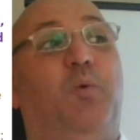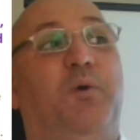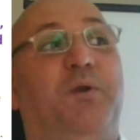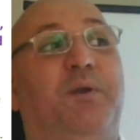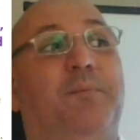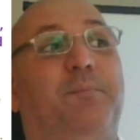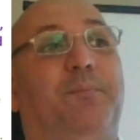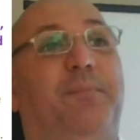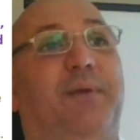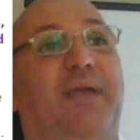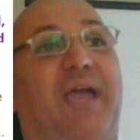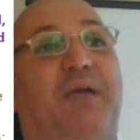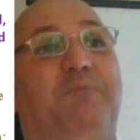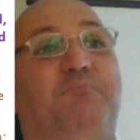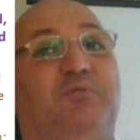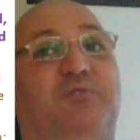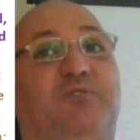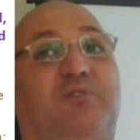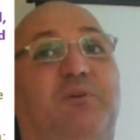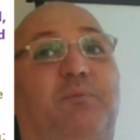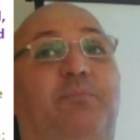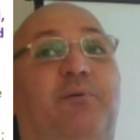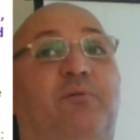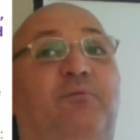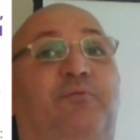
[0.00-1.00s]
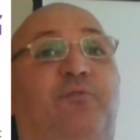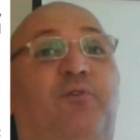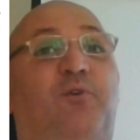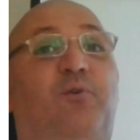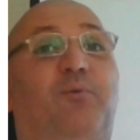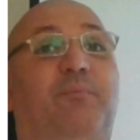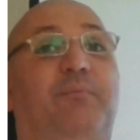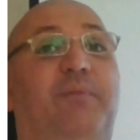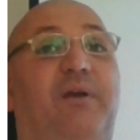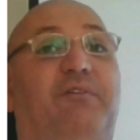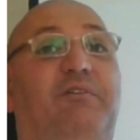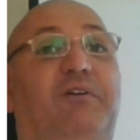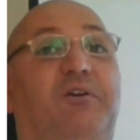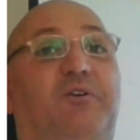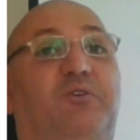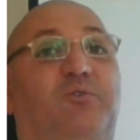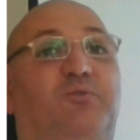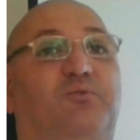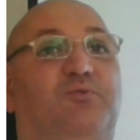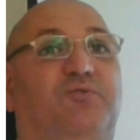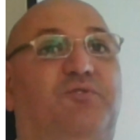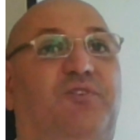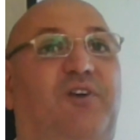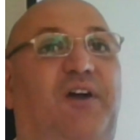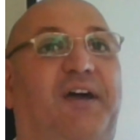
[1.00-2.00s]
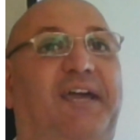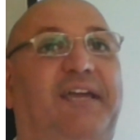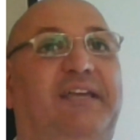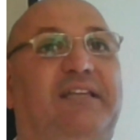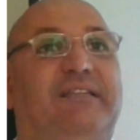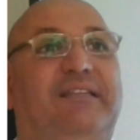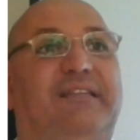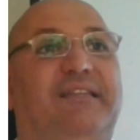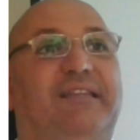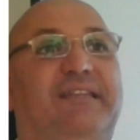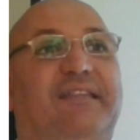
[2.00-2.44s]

wouldn't be able to perform miracles, right?